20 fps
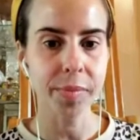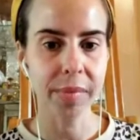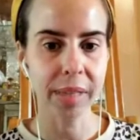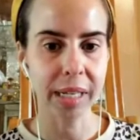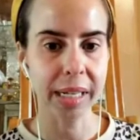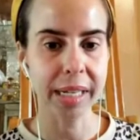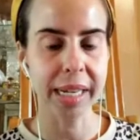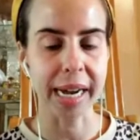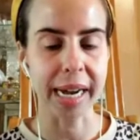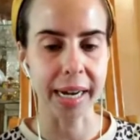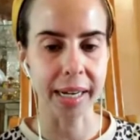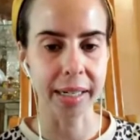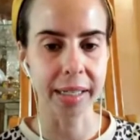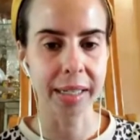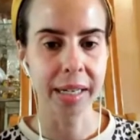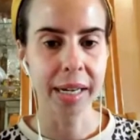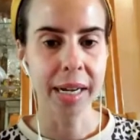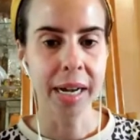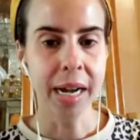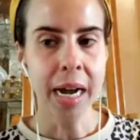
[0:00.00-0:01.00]
don't know. Yeah. They
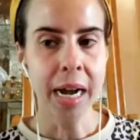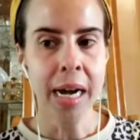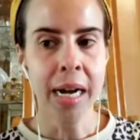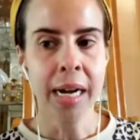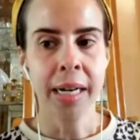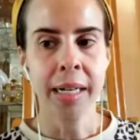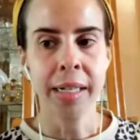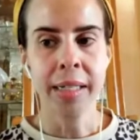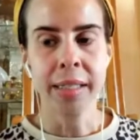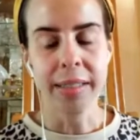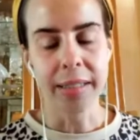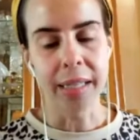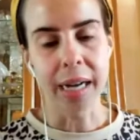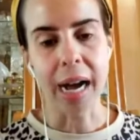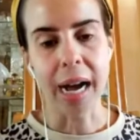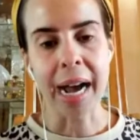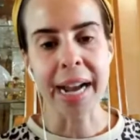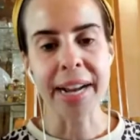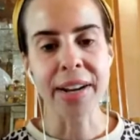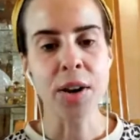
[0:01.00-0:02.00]
don't know the right. I'm sorry.
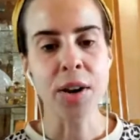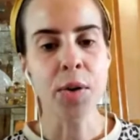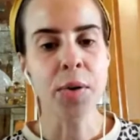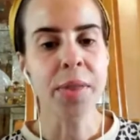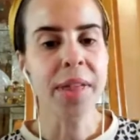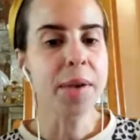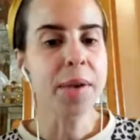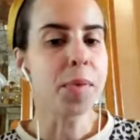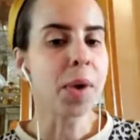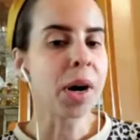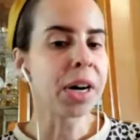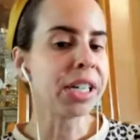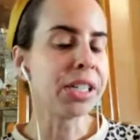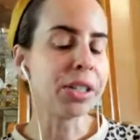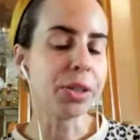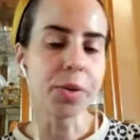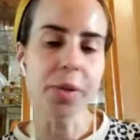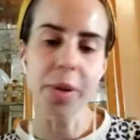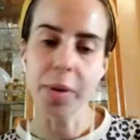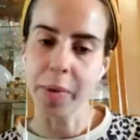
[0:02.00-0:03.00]
I know they want to
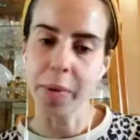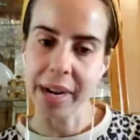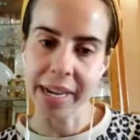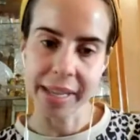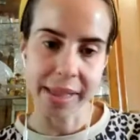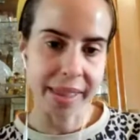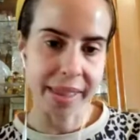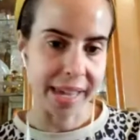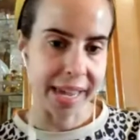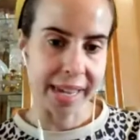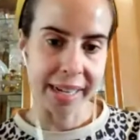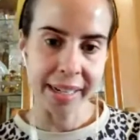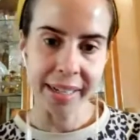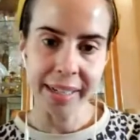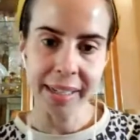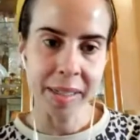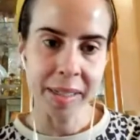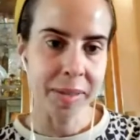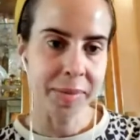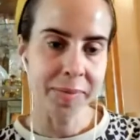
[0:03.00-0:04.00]
do the right
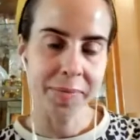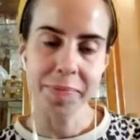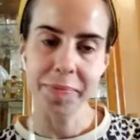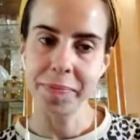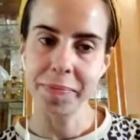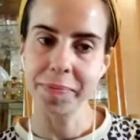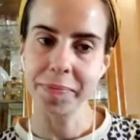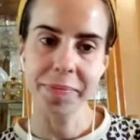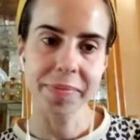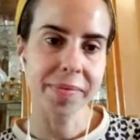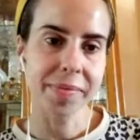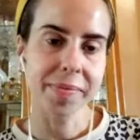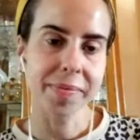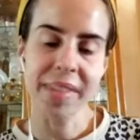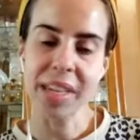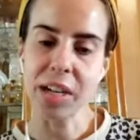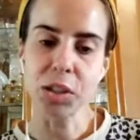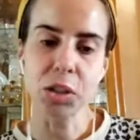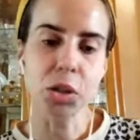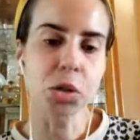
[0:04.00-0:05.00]
thing. I know
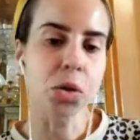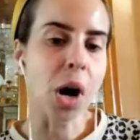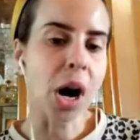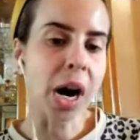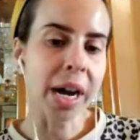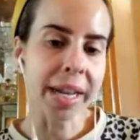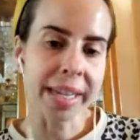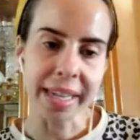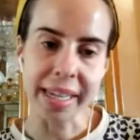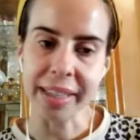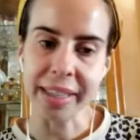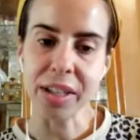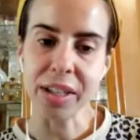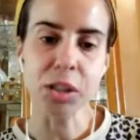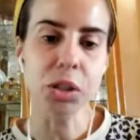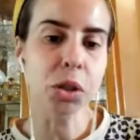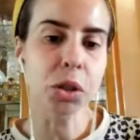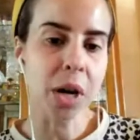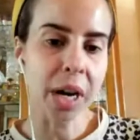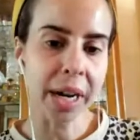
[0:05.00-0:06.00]
they're trying. They're
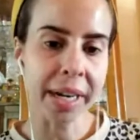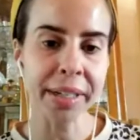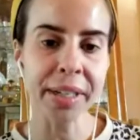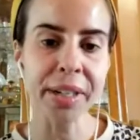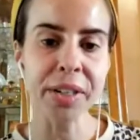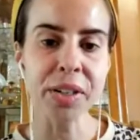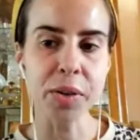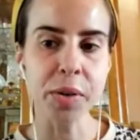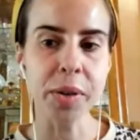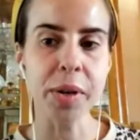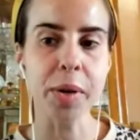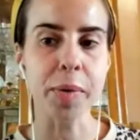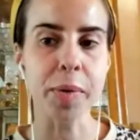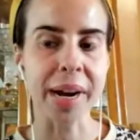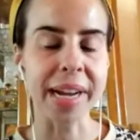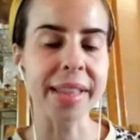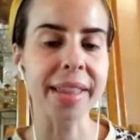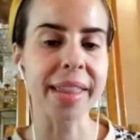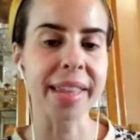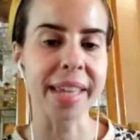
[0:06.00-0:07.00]
trying to do the
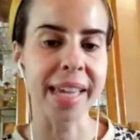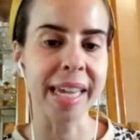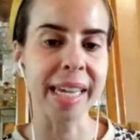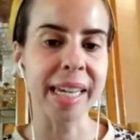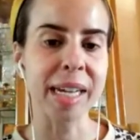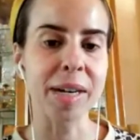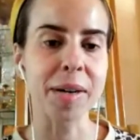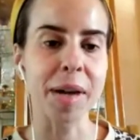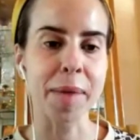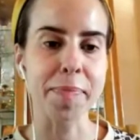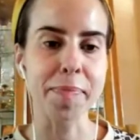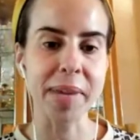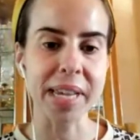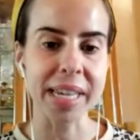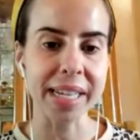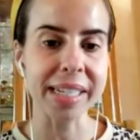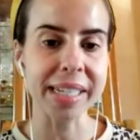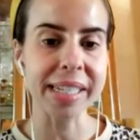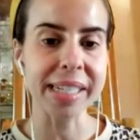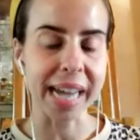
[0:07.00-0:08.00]
right thing and
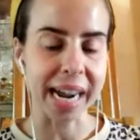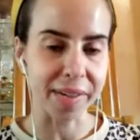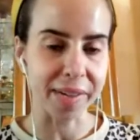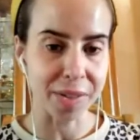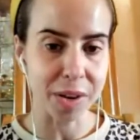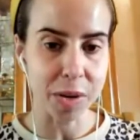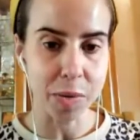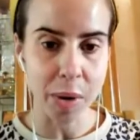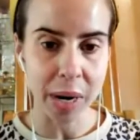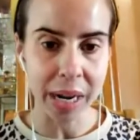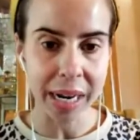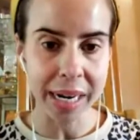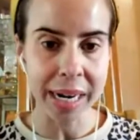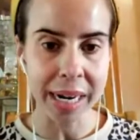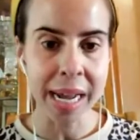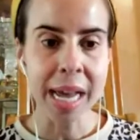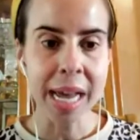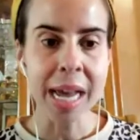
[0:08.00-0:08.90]
appease everyone.